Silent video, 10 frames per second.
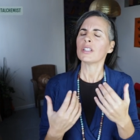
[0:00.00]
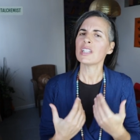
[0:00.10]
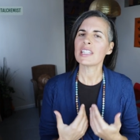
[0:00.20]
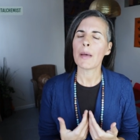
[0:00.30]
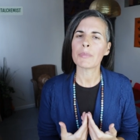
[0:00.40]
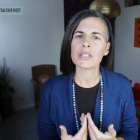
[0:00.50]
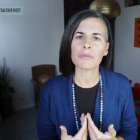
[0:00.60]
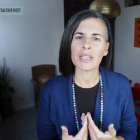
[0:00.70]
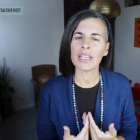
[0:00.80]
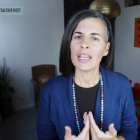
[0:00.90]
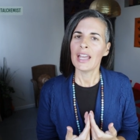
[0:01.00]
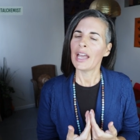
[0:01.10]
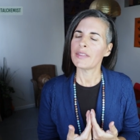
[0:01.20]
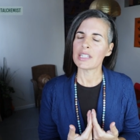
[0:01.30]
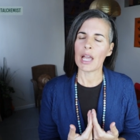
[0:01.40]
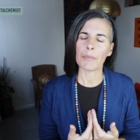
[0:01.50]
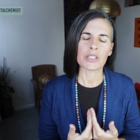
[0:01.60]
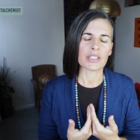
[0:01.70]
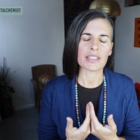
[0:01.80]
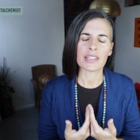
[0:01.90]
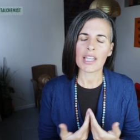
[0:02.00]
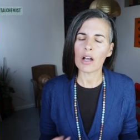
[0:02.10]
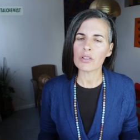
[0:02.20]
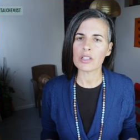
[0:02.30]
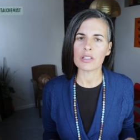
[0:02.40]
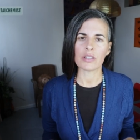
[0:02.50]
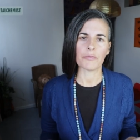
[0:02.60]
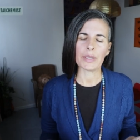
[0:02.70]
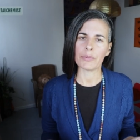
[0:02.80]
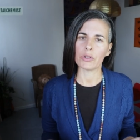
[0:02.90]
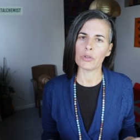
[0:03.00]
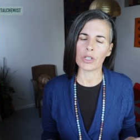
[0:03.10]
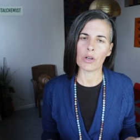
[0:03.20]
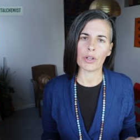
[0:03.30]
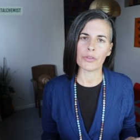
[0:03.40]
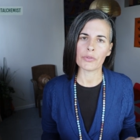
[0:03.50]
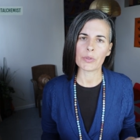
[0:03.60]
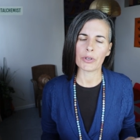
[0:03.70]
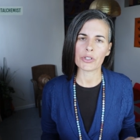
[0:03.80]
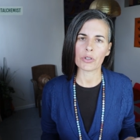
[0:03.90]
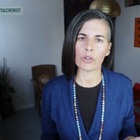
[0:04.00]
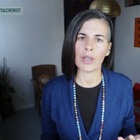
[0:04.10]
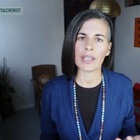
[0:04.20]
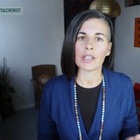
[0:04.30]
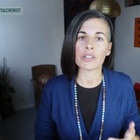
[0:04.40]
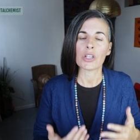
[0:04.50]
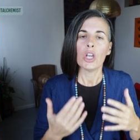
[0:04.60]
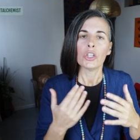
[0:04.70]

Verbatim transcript: This happened to me, and this happens to thousands of people who are going through spiritual awakenings.